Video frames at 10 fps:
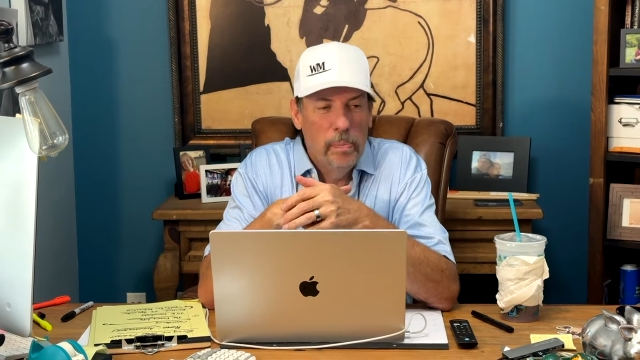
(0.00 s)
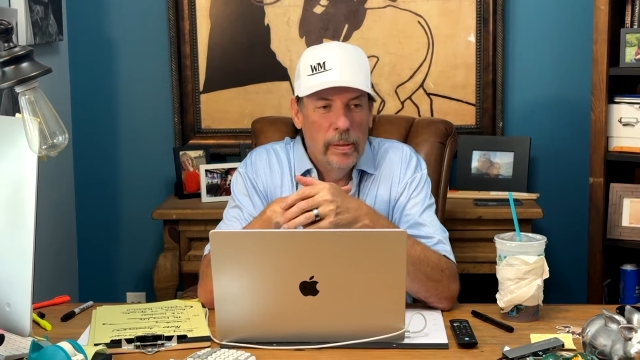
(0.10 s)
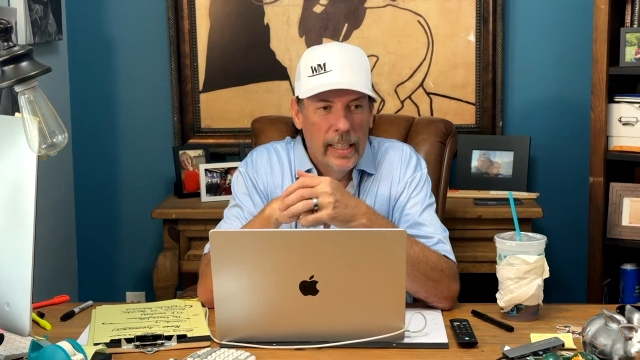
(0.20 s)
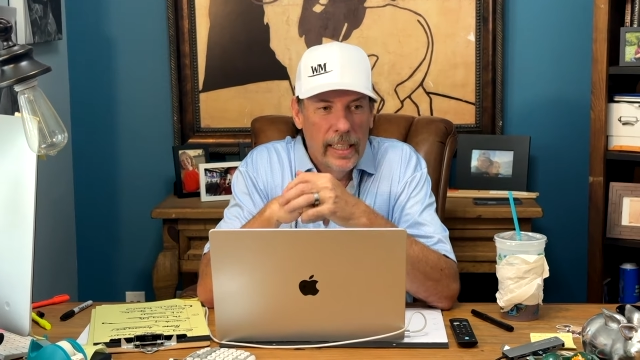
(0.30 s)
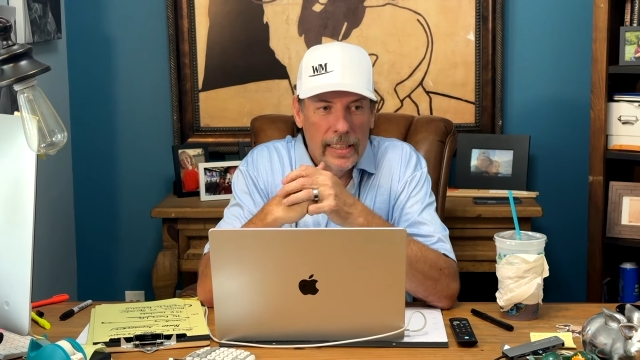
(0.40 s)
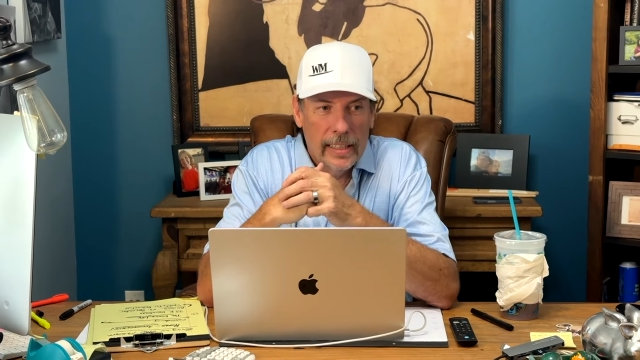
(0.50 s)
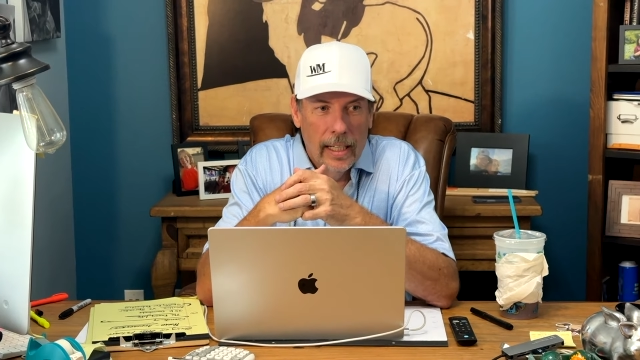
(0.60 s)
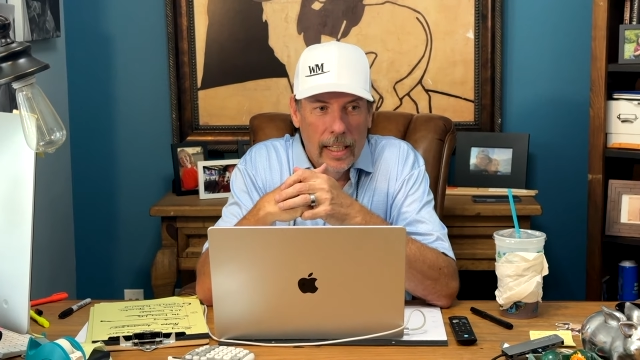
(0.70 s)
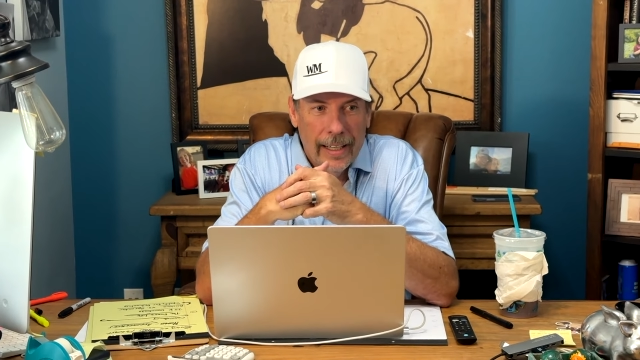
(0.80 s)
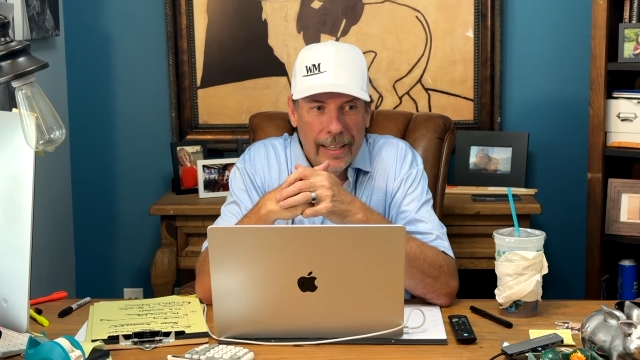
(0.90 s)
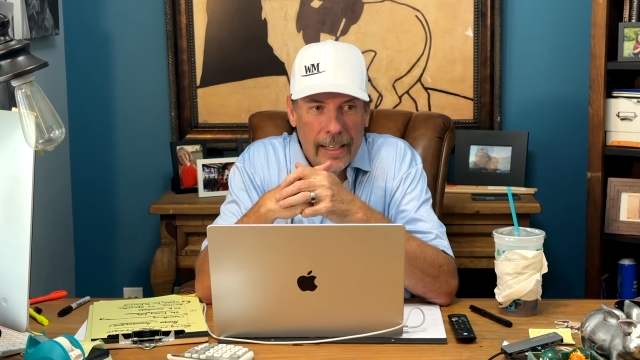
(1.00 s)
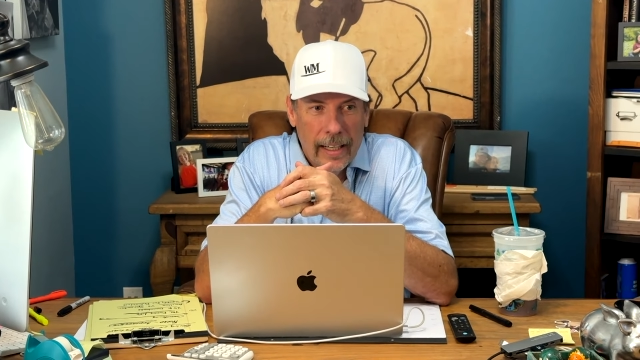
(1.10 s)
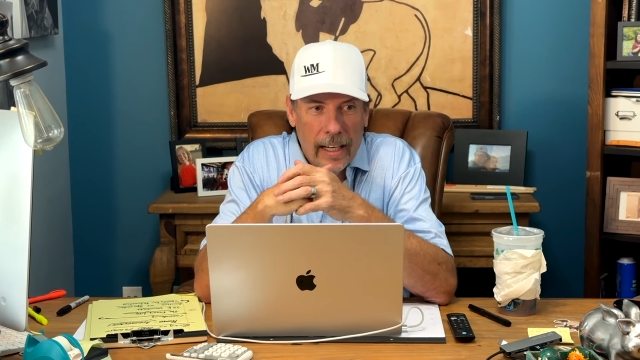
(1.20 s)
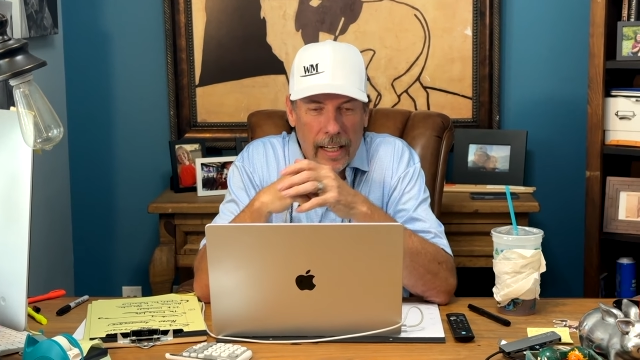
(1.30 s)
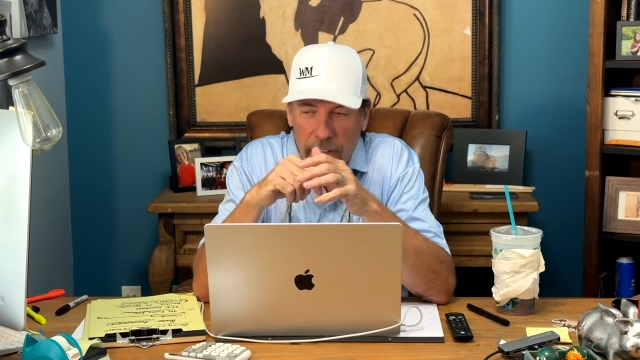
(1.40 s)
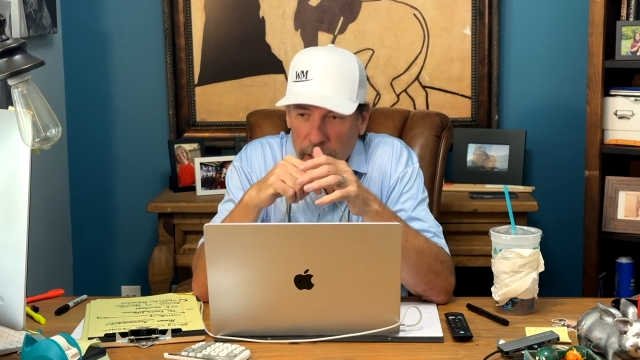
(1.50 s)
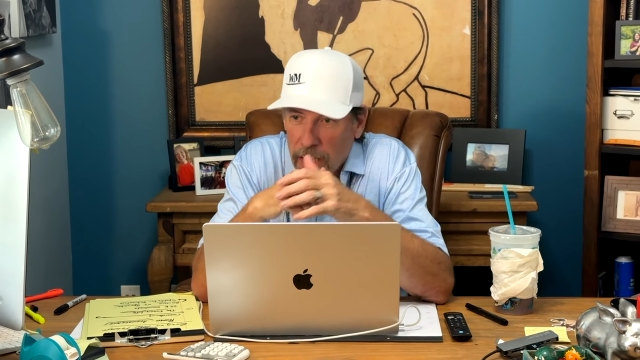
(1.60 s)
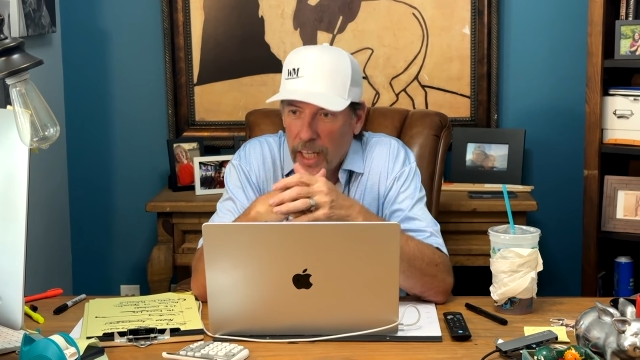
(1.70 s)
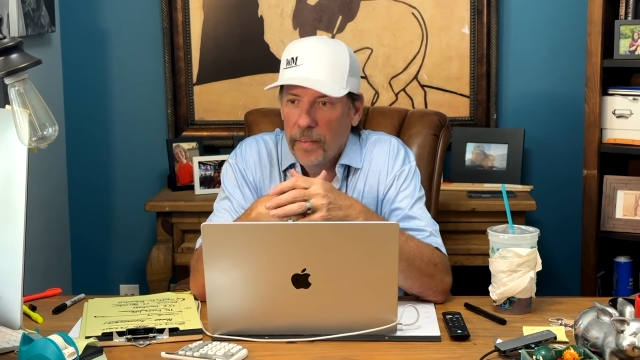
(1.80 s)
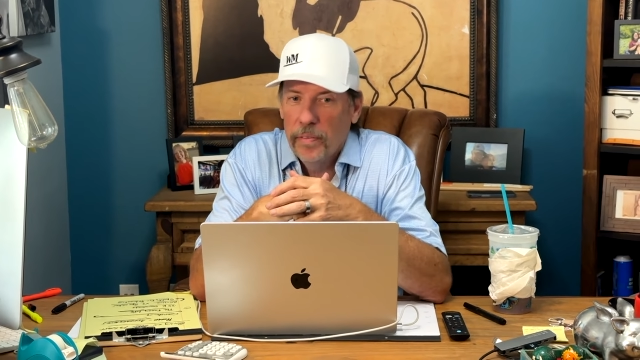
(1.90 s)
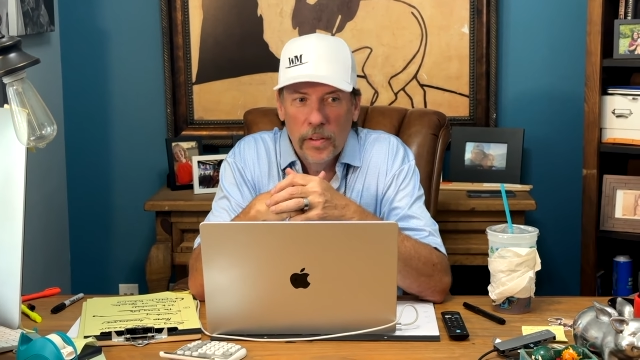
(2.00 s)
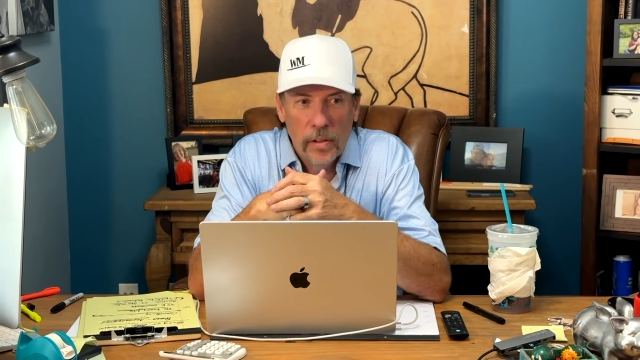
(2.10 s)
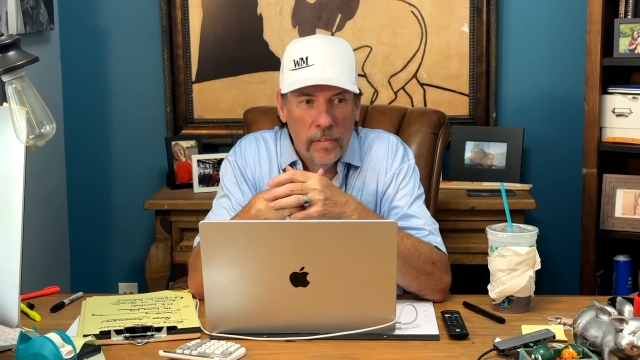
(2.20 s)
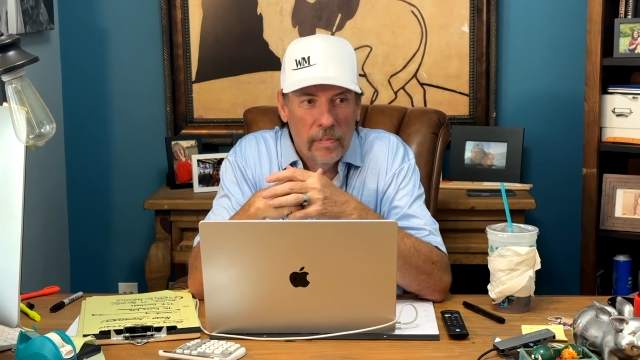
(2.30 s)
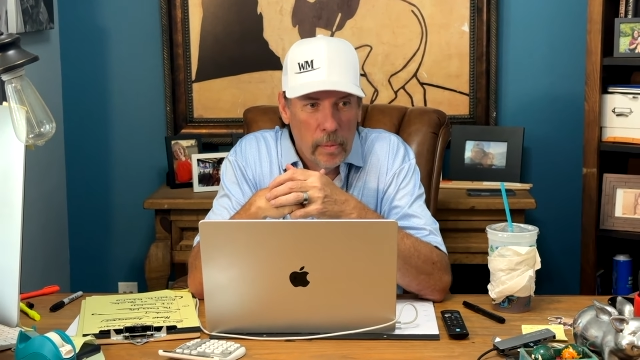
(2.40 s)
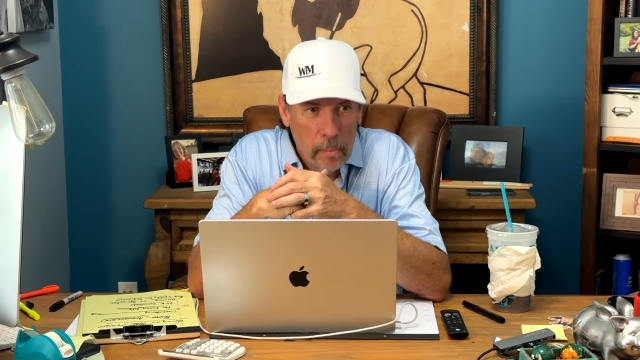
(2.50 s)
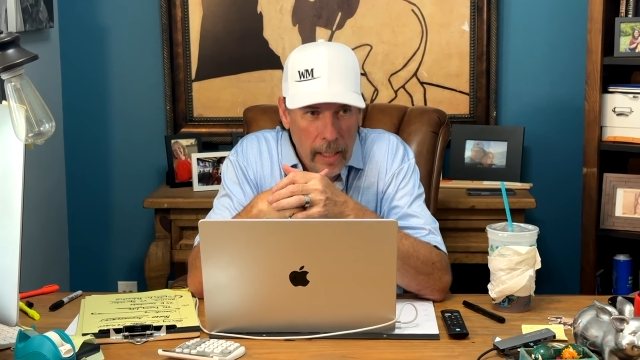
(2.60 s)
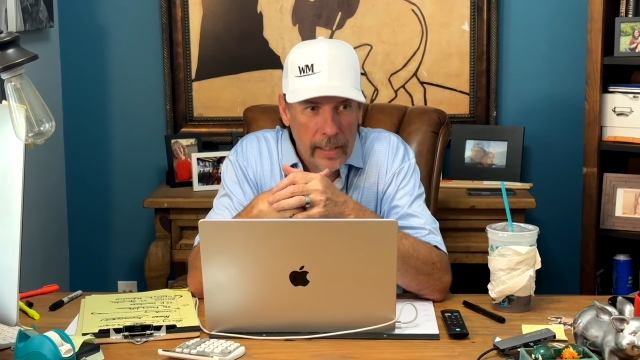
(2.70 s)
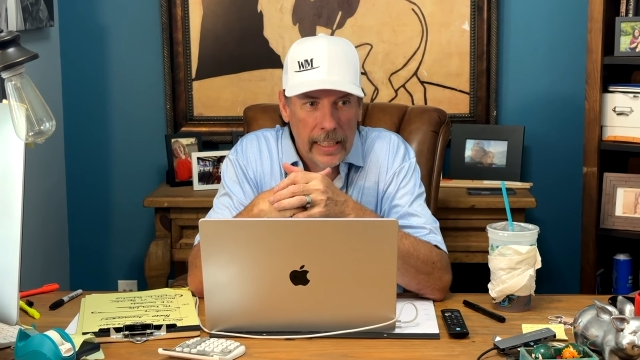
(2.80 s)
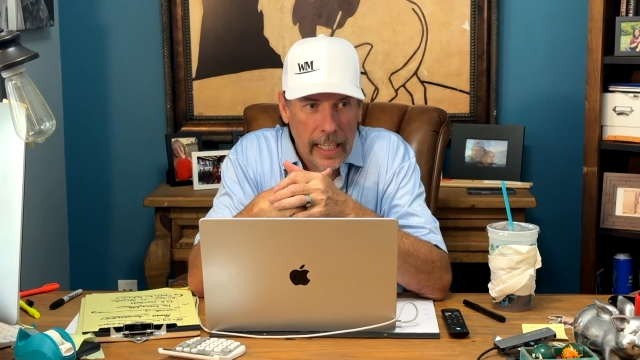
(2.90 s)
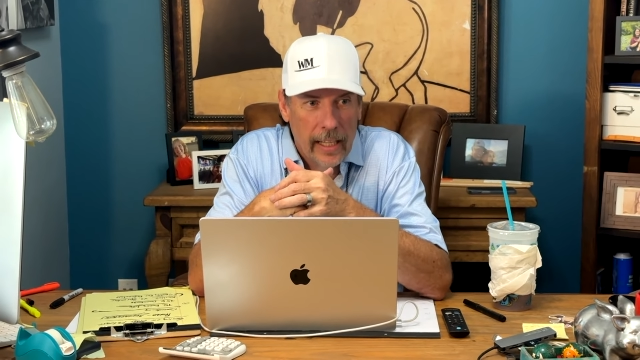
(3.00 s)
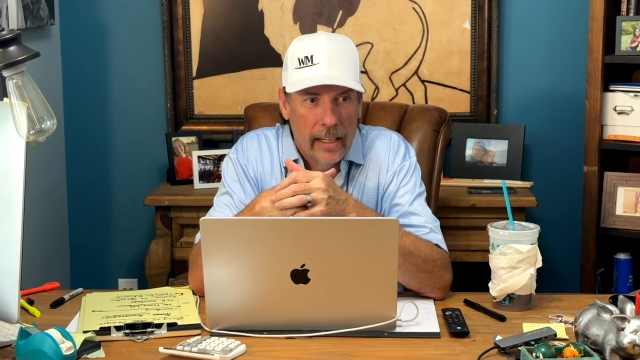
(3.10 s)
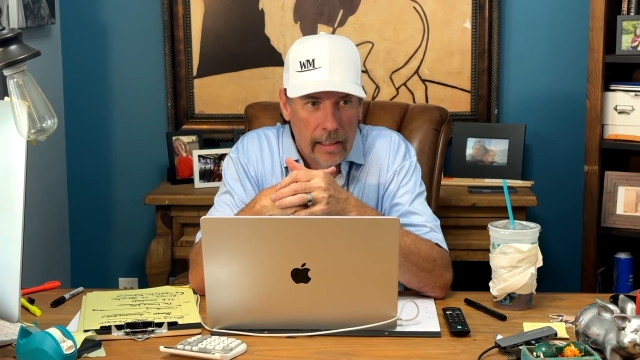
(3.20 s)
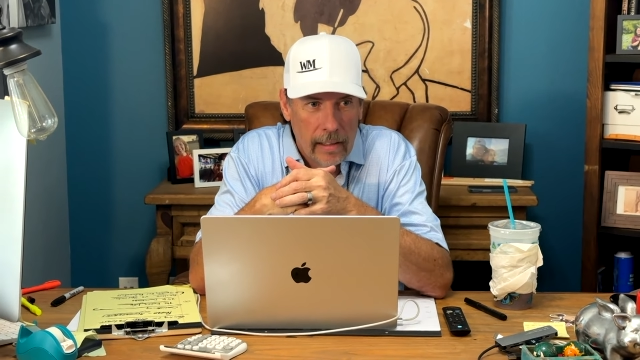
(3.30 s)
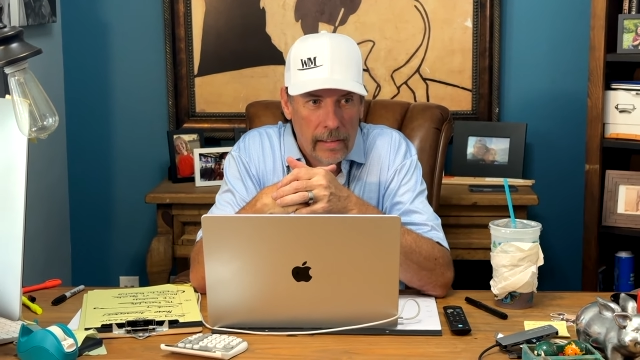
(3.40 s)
picked the governor from Montana.